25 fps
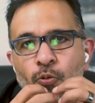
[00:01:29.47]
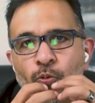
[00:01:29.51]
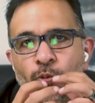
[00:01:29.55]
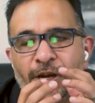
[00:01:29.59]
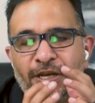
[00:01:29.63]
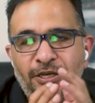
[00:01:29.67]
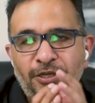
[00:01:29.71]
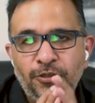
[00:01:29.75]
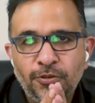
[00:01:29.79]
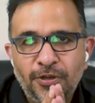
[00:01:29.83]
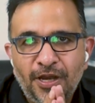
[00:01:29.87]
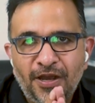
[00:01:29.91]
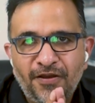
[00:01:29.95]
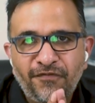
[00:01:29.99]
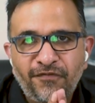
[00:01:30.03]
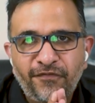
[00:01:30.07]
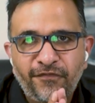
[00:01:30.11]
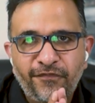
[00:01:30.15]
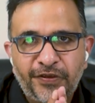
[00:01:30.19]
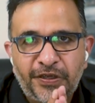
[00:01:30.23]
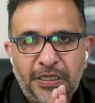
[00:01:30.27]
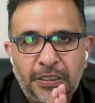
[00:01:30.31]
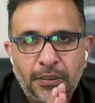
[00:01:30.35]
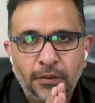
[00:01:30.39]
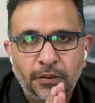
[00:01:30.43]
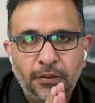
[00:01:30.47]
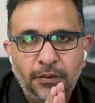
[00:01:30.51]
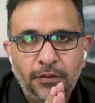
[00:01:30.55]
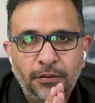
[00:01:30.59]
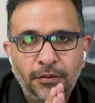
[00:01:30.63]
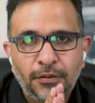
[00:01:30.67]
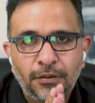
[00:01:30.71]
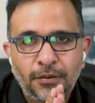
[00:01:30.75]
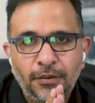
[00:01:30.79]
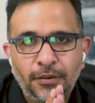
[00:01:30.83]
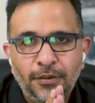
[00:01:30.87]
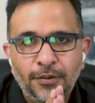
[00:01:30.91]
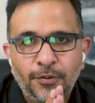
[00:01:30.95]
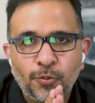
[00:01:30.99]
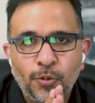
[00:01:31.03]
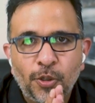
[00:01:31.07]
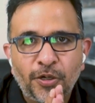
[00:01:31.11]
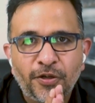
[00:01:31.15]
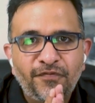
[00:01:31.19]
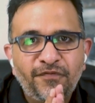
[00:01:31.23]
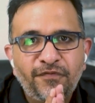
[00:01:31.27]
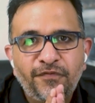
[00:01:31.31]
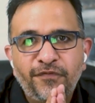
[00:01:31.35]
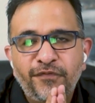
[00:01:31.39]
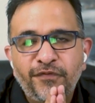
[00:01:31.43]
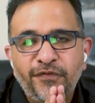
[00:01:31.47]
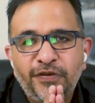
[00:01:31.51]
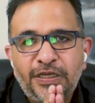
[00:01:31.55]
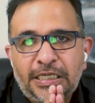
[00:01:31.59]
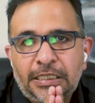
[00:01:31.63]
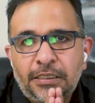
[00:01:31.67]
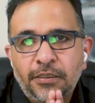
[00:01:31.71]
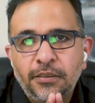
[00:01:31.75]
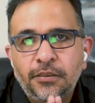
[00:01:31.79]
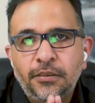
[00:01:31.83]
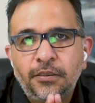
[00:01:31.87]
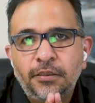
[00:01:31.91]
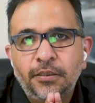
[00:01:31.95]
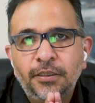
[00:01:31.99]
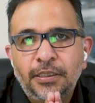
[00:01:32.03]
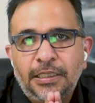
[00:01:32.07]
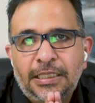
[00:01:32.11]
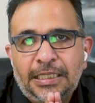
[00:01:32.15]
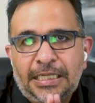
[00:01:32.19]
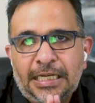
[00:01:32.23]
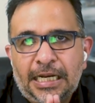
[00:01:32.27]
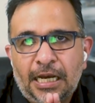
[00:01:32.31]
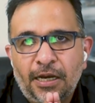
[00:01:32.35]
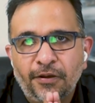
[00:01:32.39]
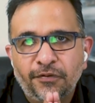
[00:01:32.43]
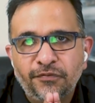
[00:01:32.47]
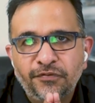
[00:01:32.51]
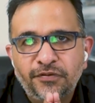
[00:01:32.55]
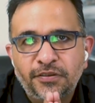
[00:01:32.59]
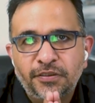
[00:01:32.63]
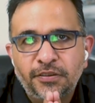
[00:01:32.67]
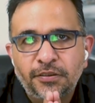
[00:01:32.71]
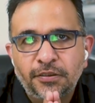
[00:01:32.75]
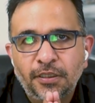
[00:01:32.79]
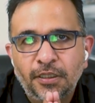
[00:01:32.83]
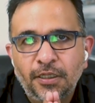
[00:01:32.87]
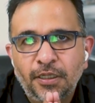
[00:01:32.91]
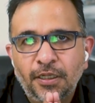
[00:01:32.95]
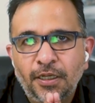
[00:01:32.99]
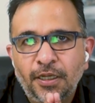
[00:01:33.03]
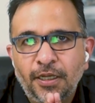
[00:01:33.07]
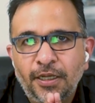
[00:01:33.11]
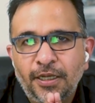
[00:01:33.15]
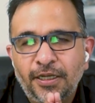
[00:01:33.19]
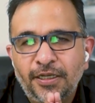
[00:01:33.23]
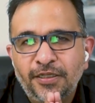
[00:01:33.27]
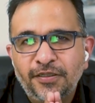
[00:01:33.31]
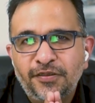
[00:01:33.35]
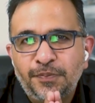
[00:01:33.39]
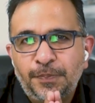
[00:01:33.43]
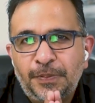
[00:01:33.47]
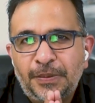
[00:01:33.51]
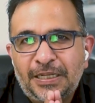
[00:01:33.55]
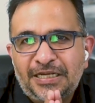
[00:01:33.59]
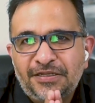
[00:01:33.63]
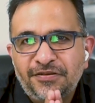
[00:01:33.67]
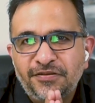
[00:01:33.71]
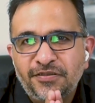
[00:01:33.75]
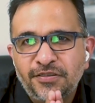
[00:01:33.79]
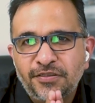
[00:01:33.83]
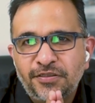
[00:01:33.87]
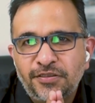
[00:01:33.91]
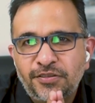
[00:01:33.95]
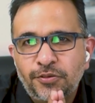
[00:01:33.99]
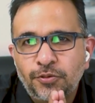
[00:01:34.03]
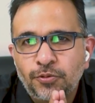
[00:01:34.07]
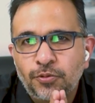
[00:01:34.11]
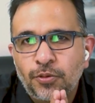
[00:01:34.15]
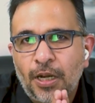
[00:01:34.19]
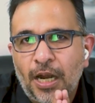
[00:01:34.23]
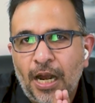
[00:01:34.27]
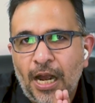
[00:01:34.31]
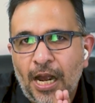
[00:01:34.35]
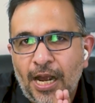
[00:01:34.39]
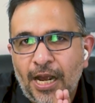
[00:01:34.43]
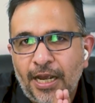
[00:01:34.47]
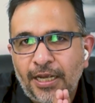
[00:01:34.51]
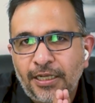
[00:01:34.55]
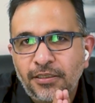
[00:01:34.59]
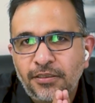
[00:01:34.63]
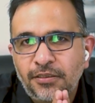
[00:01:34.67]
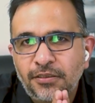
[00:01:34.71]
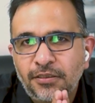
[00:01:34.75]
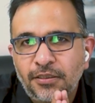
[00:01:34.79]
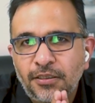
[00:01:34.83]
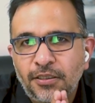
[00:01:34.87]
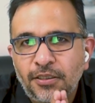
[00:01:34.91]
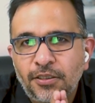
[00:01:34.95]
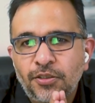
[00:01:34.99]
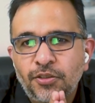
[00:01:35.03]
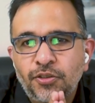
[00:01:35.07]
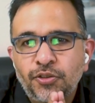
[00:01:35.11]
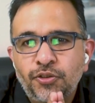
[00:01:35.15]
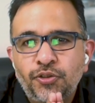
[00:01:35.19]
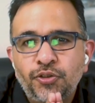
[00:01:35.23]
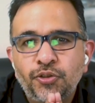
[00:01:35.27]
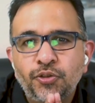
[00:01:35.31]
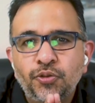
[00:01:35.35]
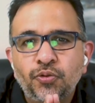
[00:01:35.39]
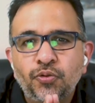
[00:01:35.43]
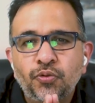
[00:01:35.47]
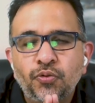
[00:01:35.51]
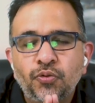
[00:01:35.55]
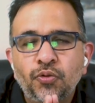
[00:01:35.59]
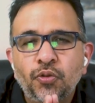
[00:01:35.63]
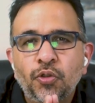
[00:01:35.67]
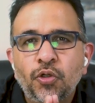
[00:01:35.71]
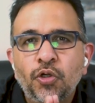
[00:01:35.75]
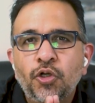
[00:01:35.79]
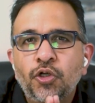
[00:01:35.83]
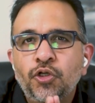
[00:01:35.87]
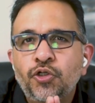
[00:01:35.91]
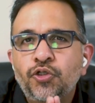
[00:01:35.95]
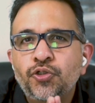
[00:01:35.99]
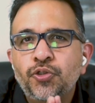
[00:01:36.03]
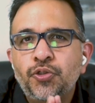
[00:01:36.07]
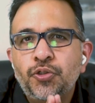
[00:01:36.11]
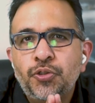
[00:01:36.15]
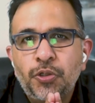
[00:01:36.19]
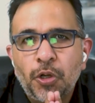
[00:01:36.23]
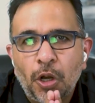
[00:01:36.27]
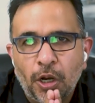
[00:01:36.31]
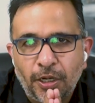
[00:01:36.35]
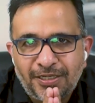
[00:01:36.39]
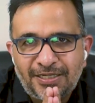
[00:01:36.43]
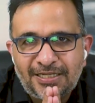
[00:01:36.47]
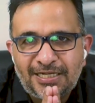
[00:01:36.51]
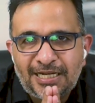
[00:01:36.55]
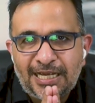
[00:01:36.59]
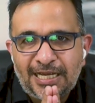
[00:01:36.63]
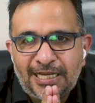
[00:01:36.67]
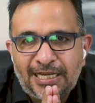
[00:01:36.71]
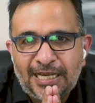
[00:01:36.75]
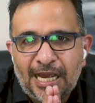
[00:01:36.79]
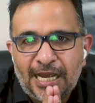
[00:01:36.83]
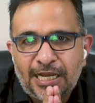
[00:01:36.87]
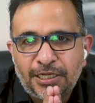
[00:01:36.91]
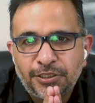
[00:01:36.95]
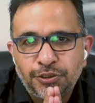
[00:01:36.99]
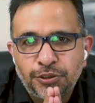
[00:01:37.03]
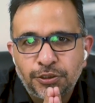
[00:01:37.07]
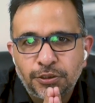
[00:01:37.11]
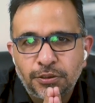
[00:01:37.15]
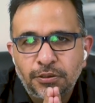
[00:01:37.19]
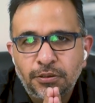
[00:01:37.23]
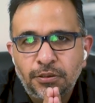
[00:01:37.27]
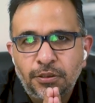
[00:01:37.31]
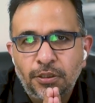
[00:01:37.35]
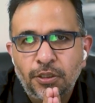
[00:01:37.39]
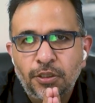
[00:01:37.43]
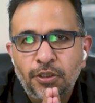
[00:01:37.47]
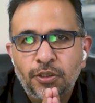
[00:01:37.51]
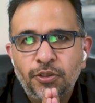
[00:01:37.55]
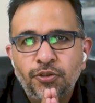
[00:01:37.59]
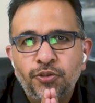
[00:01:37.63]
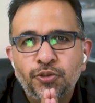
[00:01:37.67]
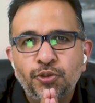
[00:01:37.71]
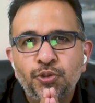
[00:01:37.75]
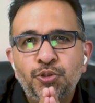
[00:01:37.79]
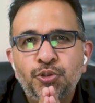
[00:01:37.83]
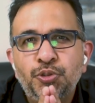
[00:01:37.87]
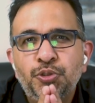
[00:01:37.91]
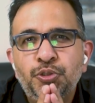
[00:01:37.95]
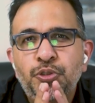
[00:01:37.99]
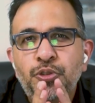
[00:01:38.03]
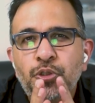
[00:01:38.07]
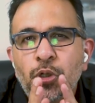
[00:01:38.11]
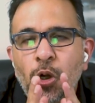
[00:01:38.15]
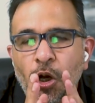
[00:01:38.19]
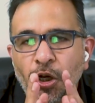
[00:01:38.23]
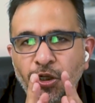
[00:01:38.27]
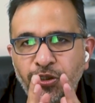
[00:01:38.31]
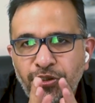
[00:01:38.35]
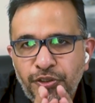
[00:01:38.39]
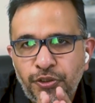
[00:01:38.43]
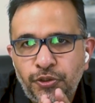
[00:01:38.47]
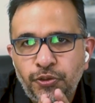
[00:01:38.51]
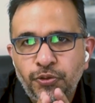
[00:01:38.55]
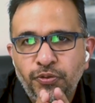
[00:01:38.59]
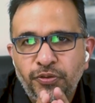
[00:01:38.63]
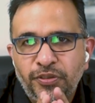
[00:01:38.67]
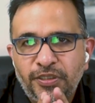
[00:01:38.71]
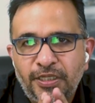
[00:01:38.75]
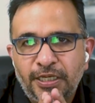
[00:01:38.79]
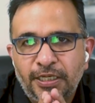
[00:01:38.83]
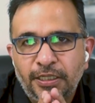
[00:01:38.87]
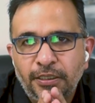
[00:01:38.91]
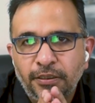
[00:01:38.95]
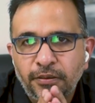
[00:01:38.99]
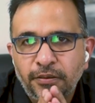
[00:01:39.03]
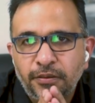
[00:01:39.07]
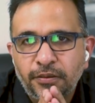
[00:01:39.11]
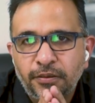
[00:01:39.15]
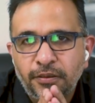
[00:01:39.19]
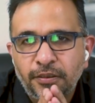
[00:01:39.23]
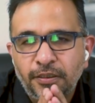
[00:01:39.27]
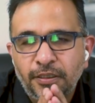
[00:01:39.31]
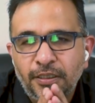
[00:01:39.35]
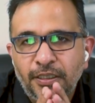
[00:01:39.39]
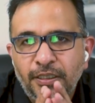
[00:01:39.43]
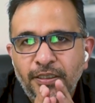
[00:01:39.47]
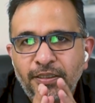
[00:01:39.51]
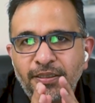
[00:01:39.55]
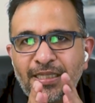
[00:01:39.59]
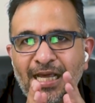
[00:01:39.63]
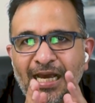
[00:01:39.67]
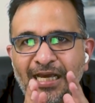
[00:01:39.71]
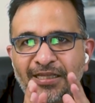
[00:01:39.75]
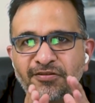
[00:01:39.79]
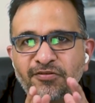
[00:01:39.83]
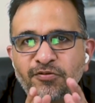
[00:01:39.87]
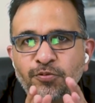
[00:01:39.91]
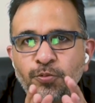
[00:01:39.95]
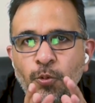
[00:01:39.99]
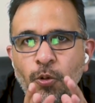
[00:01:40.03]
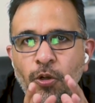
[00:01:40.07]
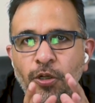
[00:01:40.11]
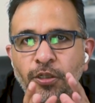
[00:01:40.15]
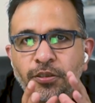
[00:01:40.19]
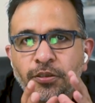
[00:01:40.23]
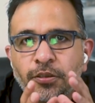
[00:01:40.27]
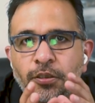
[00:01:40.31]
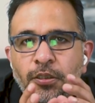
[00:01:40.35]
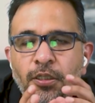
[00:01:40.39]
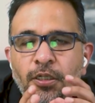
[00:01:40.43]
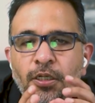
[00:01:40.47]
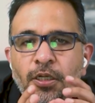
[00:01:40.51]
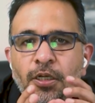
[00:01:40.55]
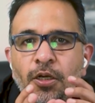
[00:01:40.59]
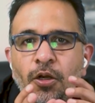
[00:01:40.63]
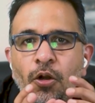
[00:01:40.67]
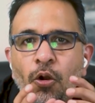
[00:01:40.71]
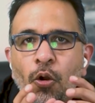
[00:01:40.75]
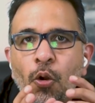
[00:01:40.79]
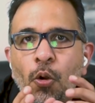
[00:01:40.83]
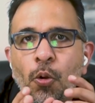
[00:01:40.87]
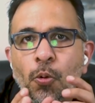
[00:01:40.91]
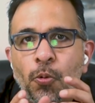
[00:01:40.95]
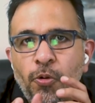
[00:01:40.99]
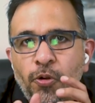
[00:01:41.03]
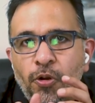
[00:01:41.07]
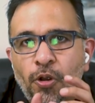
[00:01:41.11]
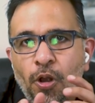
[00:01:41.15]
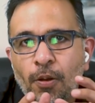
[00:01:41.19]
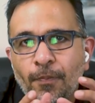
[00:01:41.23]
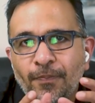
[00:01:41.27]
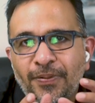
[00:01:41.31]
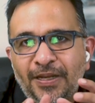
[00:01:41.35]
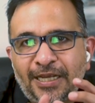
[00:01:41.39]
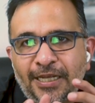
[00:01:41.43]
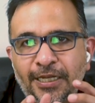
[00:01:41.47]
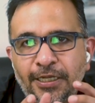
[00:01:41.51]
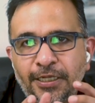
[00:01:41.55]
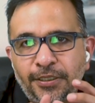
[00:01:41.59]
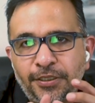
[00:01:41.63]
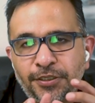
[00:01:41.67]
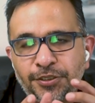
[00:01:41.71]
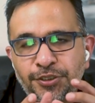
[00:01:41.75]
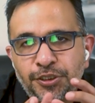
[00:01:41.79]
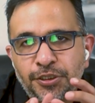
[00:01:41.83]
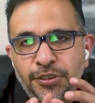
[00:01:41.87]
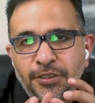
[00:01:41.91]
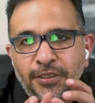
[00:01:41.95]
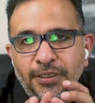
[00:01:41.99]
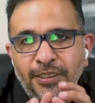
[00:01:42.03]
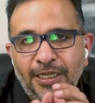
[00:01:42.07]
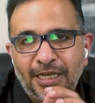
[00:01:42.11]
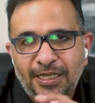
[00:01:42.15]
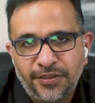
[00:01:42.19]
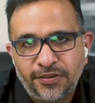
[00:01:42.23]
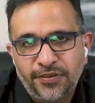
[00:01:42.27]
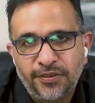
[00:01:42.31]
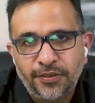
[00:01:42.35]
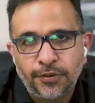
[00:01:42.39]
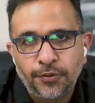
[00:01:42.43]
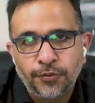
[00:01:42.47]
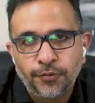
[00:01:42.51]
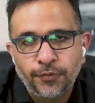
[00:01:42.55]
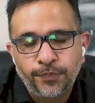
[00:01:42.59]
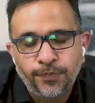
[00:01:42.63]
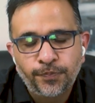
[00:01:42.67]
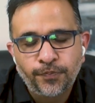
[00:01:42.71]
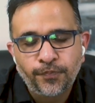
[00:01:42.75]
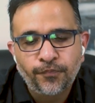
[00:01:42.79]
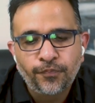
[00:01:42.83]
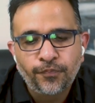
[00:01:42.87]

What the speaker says: When you have fear, what fear loves is places to hide, to not take action, to not do things. That's what overcomplication gets you.